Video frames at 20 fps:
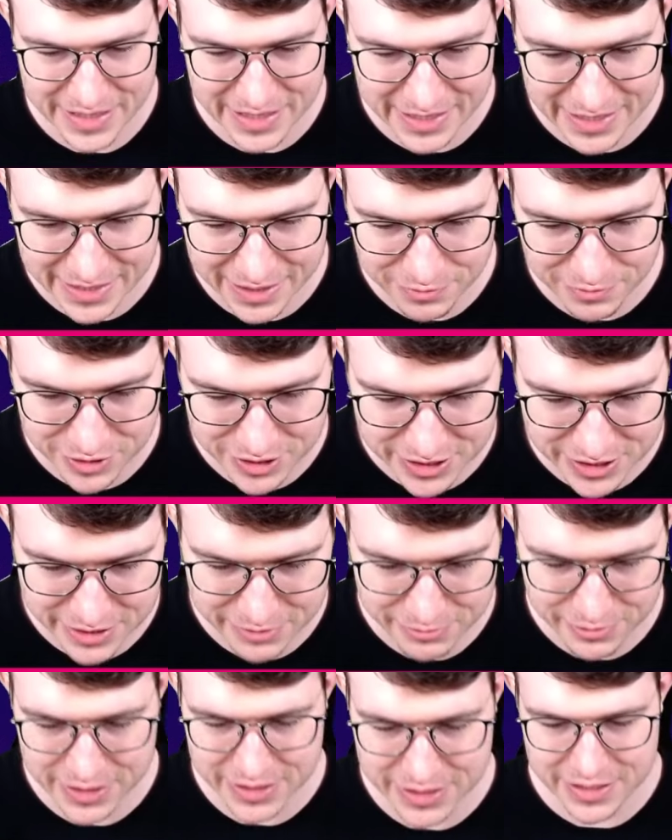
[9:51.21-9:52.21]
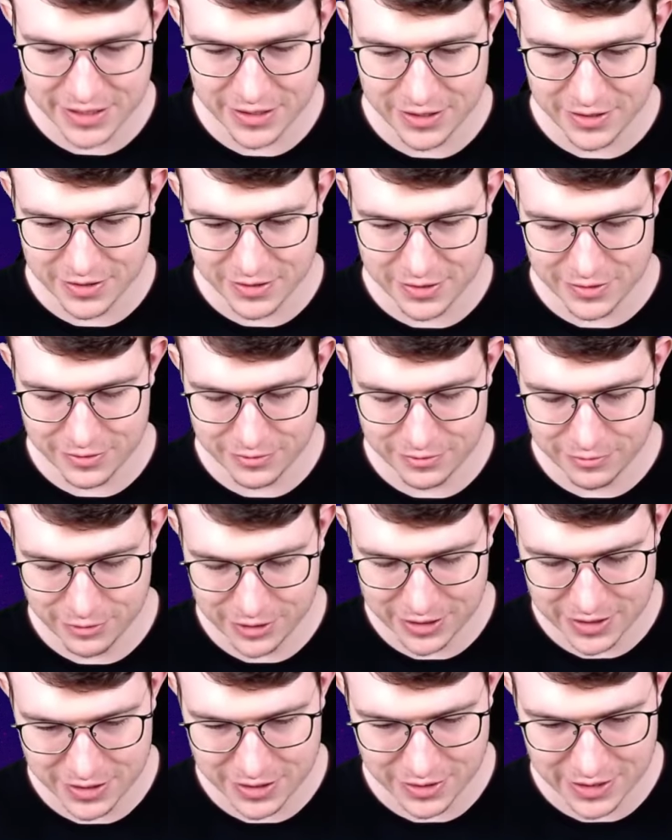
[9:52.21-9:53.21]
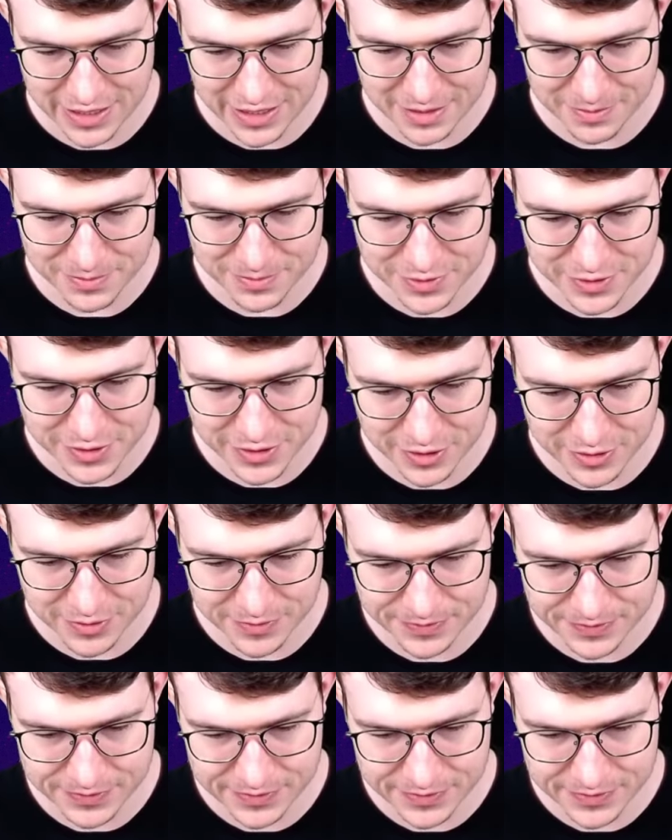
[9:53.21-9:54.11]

I kinda wanna see what is he gonna do, what is gonna happen. So,